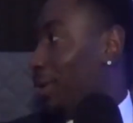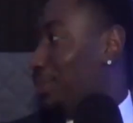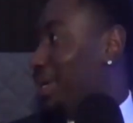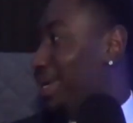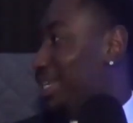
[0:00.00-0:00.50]

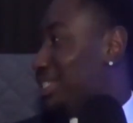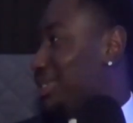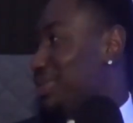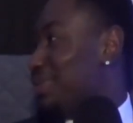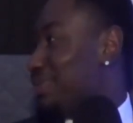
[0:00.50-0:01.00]
you
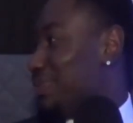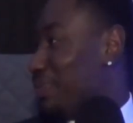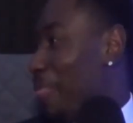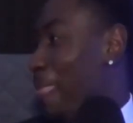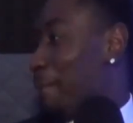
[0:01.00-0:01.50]
hit us with,
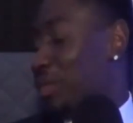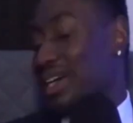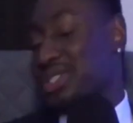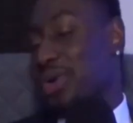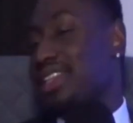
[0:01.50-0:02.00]
man? Right.
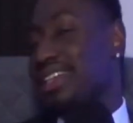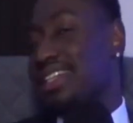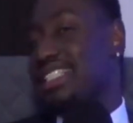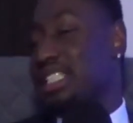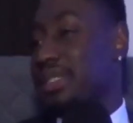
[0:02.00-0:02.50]
So other than
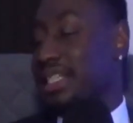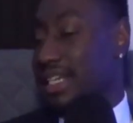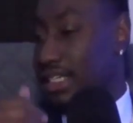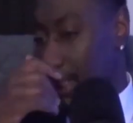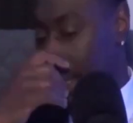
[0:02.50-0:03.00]

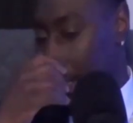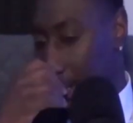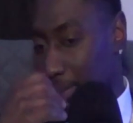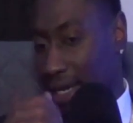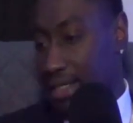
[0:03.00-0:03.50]
CBS,
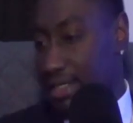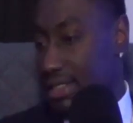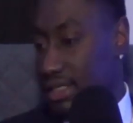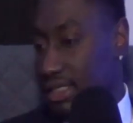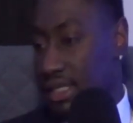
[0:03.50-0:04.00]

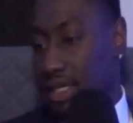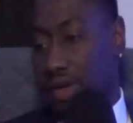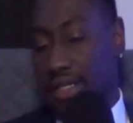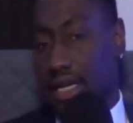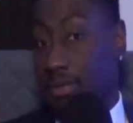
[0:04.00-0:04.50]
honestly,
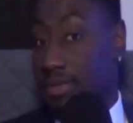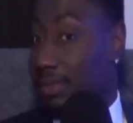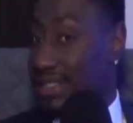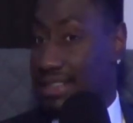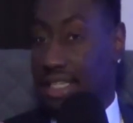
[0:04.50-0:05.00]
right now I'm
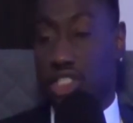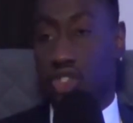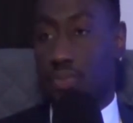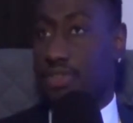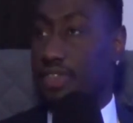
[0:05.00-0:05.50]
about to take a
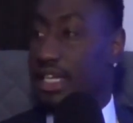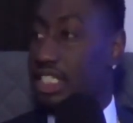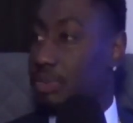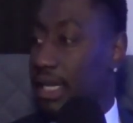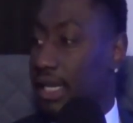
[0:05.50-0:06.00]
trip to
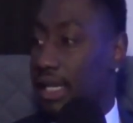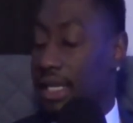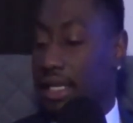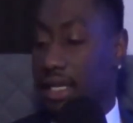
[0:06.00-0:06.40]
Vegas, man.